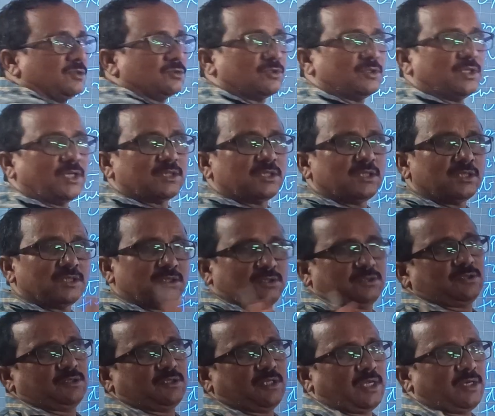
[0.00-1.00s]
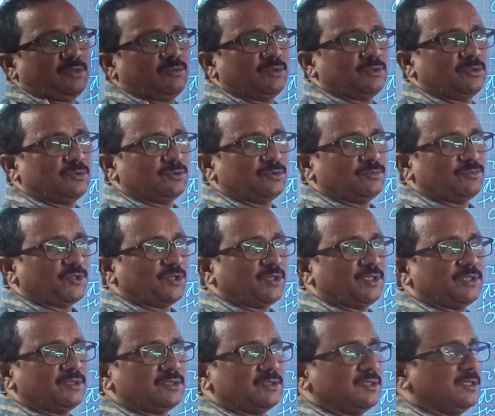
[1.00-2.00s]
So nothing is can we do for
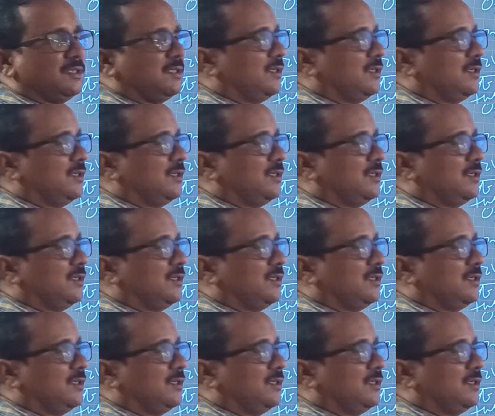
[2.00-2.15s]
it.